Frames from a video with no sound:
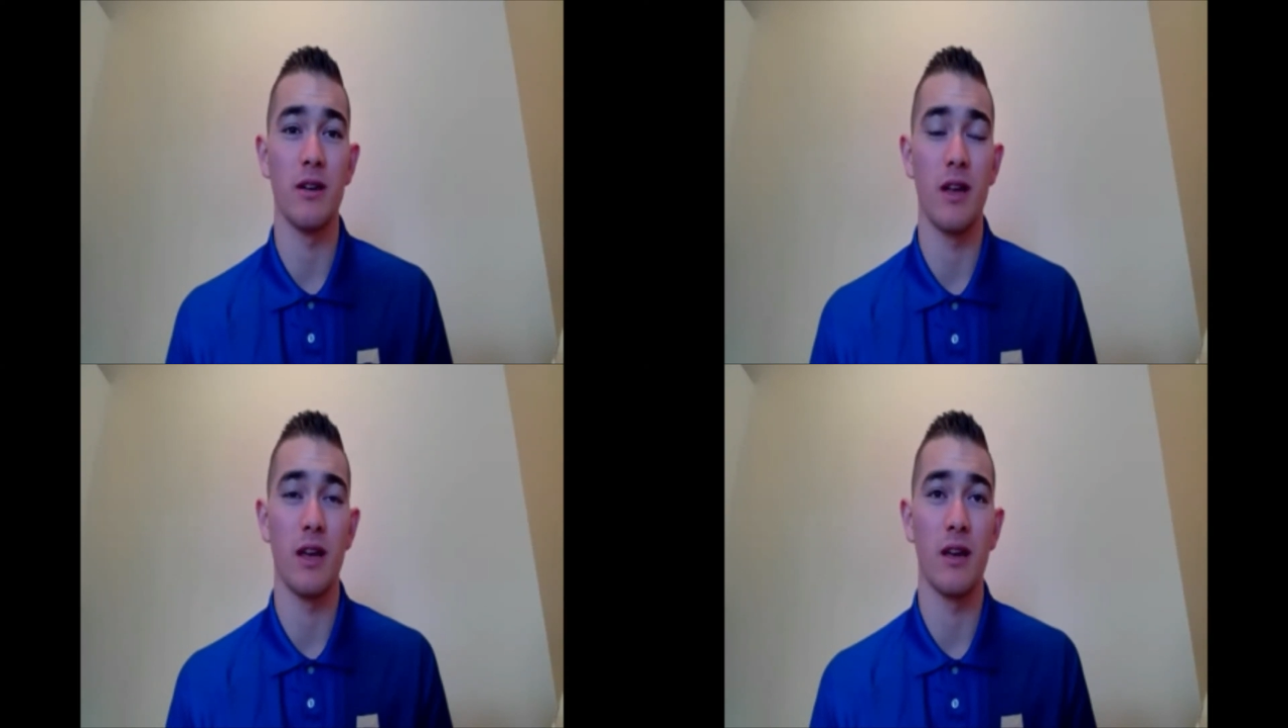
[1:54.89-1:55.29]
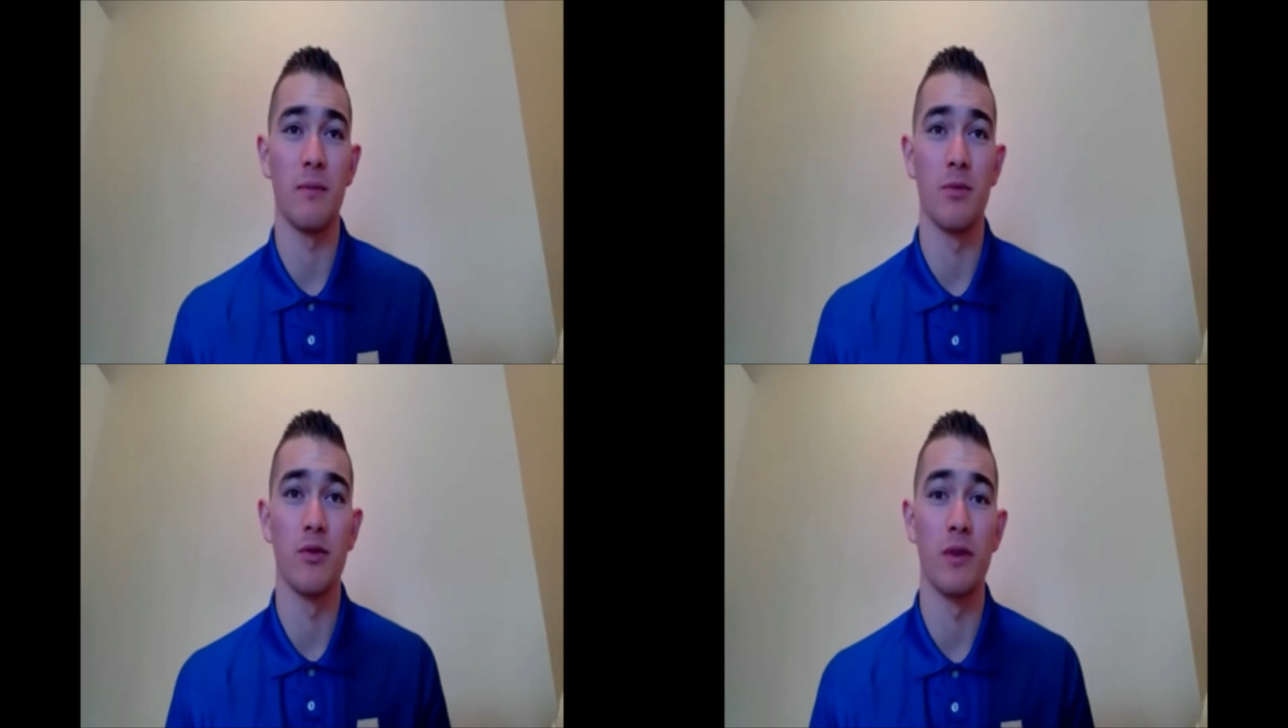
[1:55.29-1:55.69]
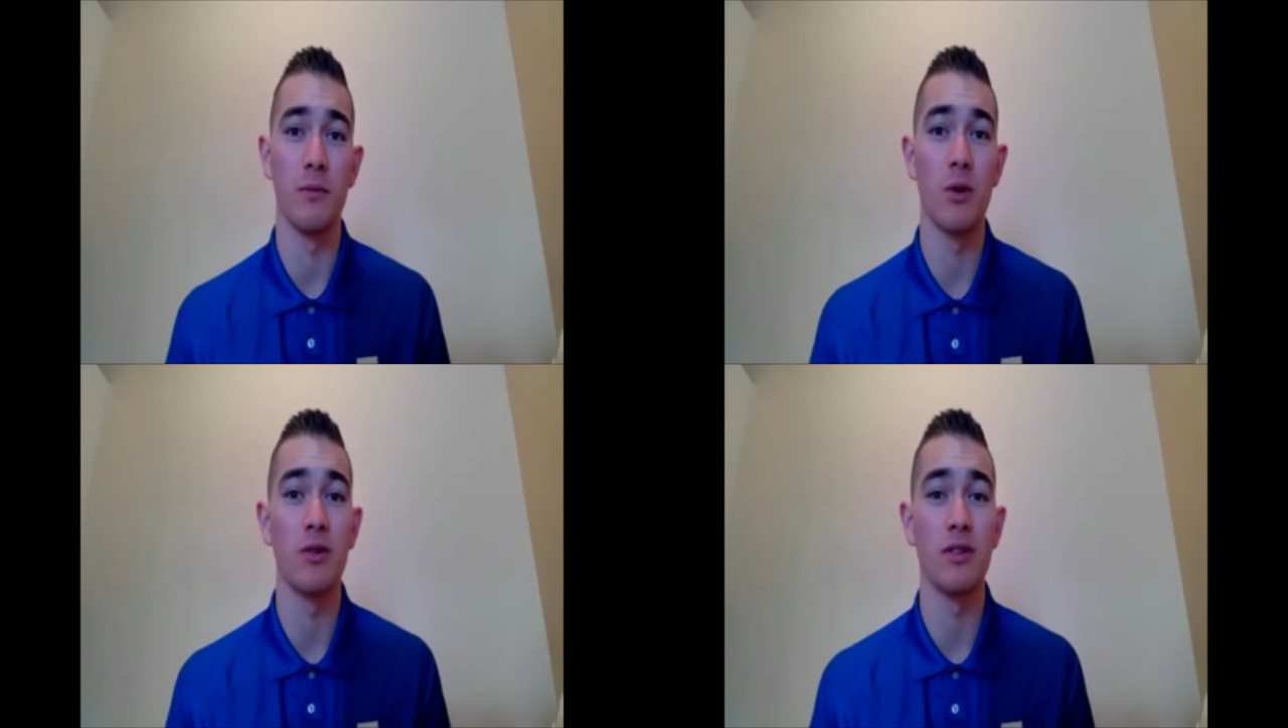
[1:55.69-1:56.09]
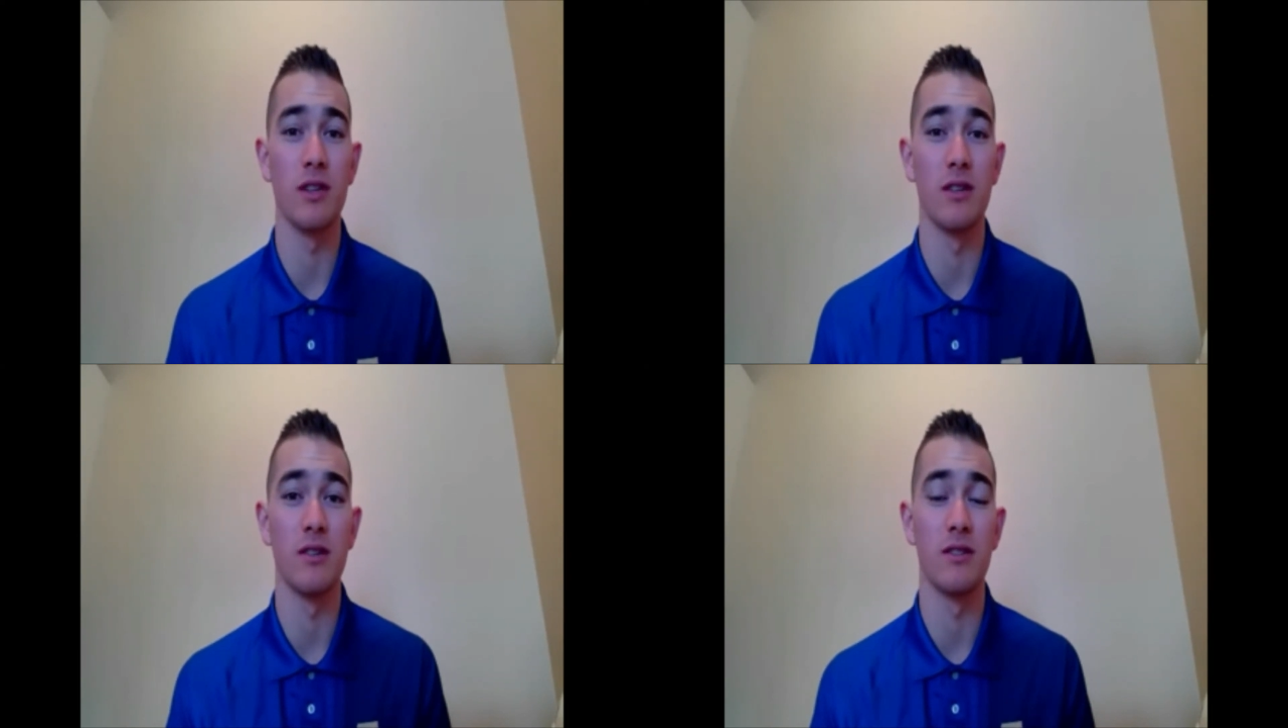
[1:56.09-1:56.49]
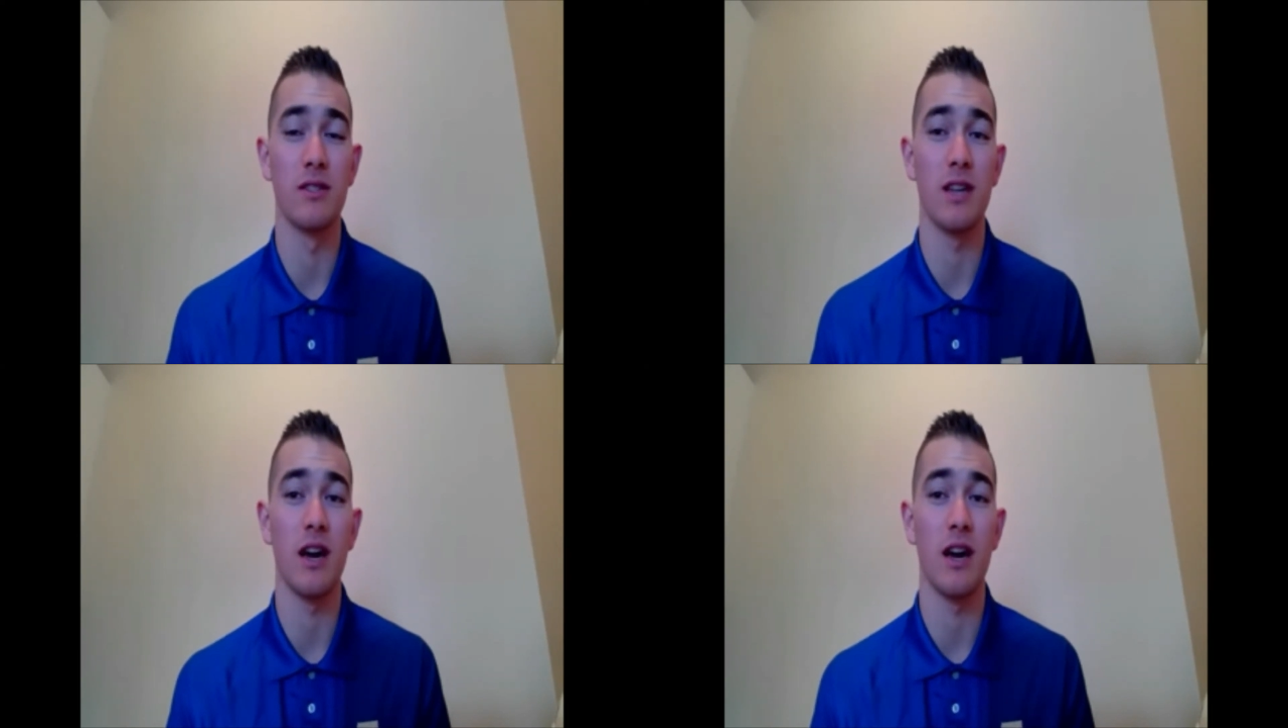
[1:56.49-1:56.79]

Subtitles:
improving motor skills is